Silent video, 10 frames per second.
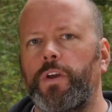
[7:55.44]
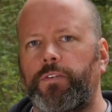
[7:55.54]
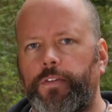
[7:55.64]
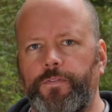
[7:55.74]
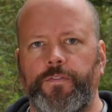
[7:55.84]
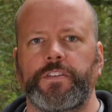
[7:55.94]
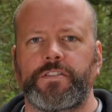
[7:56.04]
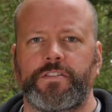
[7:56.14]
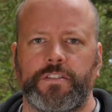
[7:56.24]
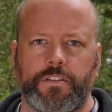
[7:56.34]
will give the
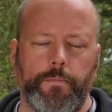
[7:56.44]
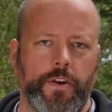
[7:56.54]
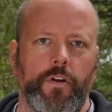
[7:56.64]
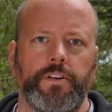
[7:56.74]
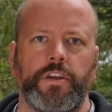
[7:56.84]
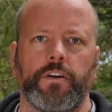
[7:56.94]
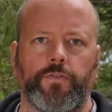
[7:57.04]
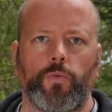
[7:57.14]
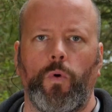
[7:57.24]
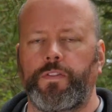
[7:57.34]
physicists a better idea
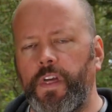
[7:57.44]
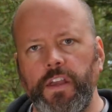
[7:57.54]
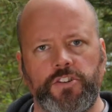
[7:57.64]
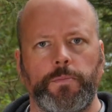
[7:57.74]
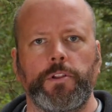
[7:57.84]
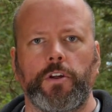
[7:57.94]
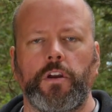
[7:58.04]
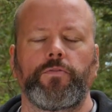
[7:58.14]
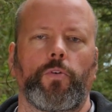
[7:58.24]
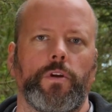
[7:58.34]
for what they should be
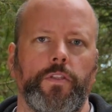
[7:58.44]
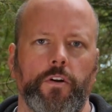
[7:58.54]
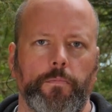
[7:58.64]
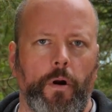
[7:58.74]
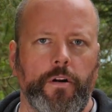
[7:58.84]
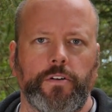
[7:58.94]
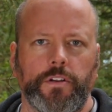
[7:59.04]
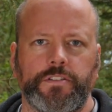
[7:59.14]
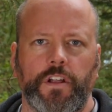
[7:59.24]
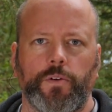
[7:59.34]
looking for in their
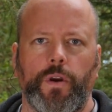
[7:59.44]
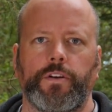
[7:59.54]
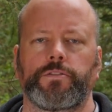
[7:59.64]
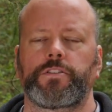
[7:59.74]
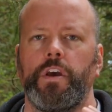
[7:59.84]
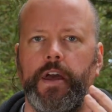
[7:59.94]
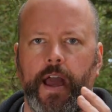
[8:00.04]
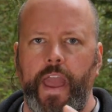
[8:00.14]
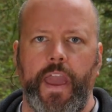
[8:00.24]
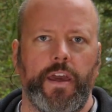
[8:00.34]
particle accelerators,
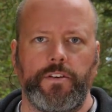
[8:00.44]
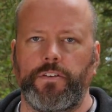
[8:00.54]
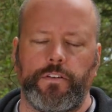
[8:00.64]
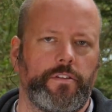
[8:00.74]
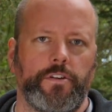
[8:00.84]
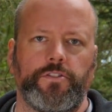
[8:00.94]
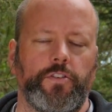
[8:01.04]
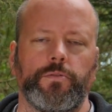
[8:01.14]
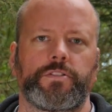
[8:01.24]
and the two